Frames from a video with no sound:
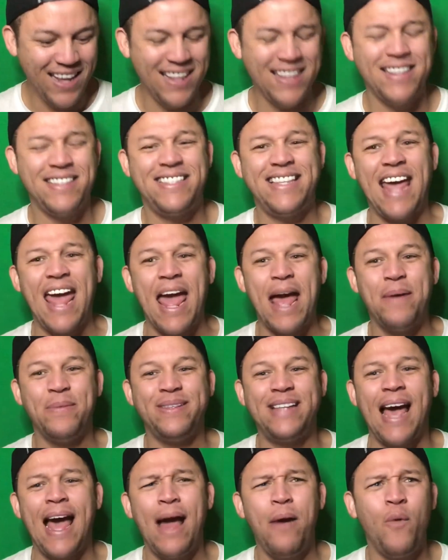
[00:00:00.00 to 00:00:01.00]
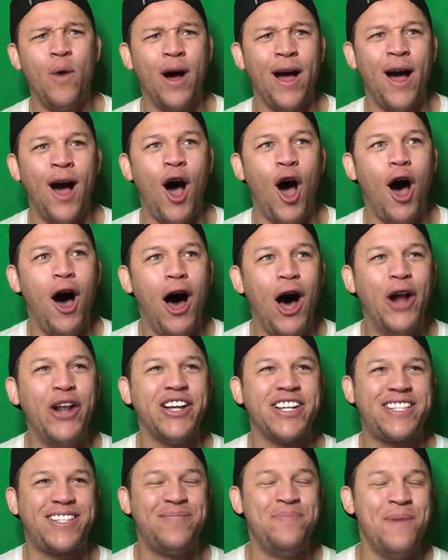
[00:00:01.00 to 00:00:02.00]
Damn, Dad wanted all
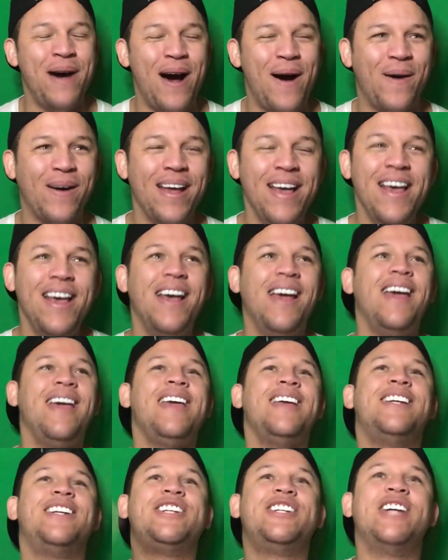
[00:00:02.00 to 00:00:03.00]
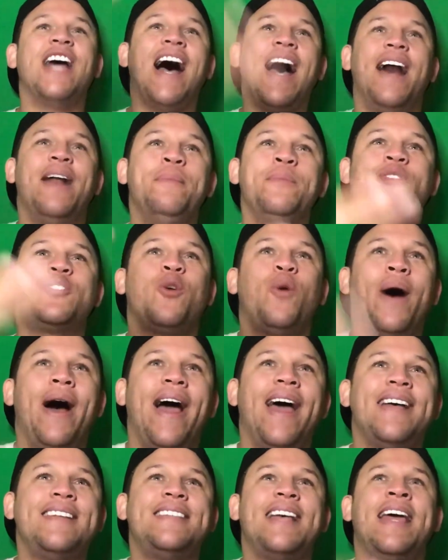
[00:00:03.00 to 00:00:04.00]
the smoke. He shot him
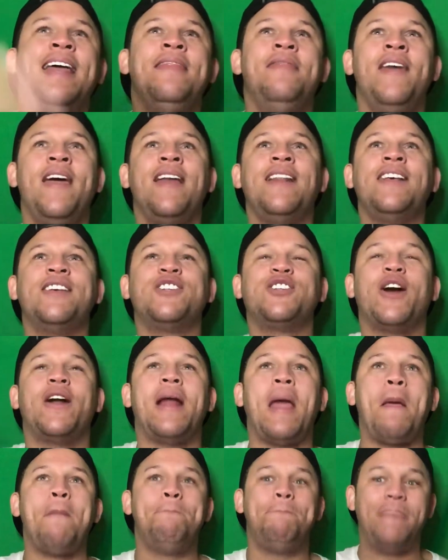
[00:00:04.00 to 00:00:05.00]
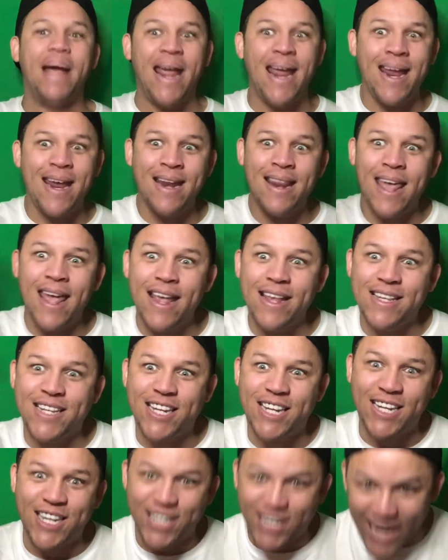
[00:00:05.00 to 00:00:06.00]
twice, and then he started beating his
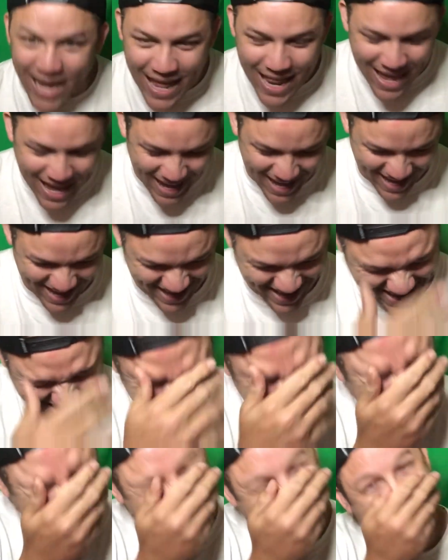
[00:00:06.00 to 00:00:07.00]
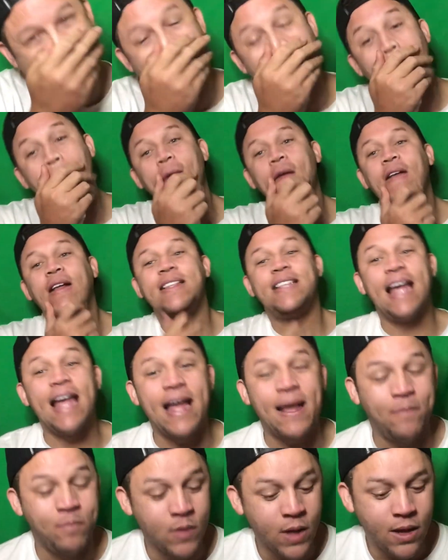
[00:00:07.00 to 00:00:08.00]
shit.
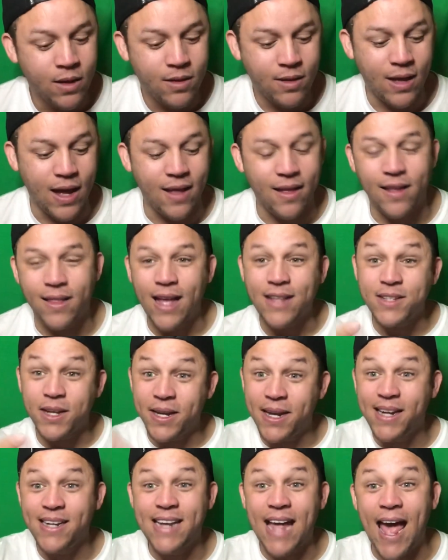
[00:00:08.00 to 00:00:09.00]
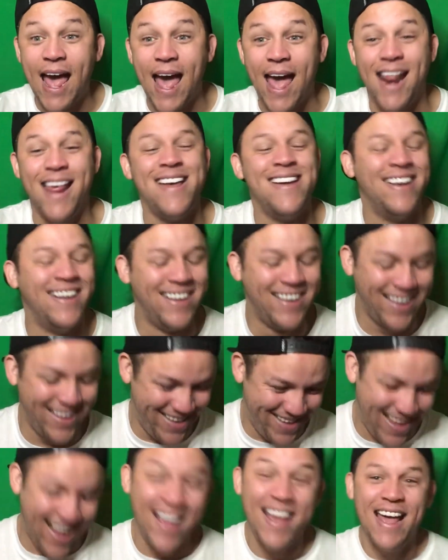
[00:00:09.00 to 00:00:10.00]
Damn, that's a good dad.
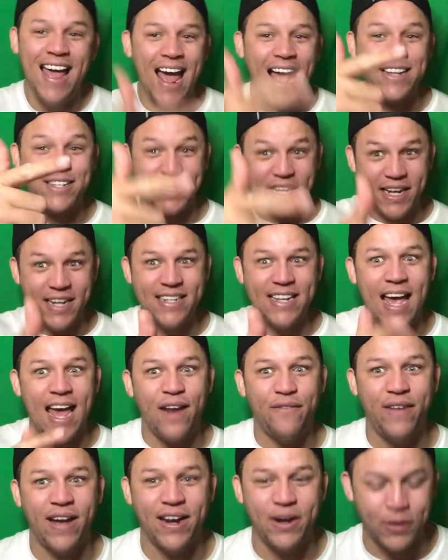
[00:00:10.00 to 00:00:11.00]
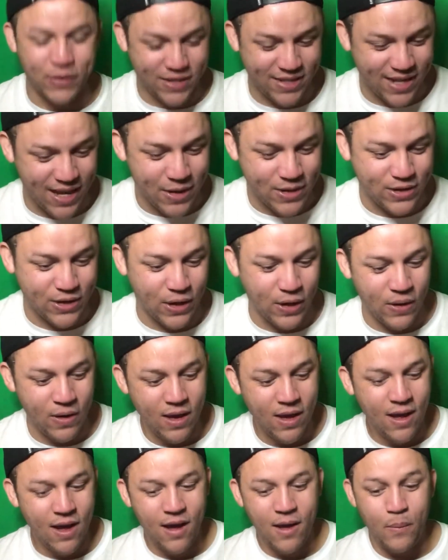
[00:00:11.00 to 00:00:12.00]
That's a good dad if I don't say so.
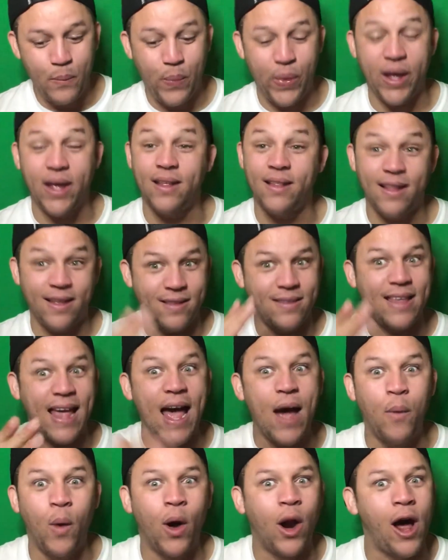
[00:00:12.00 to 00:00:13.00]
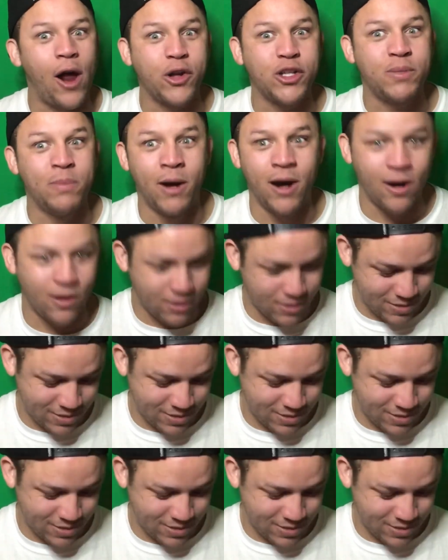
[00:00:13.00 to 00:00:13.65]
but that won't auto smoke.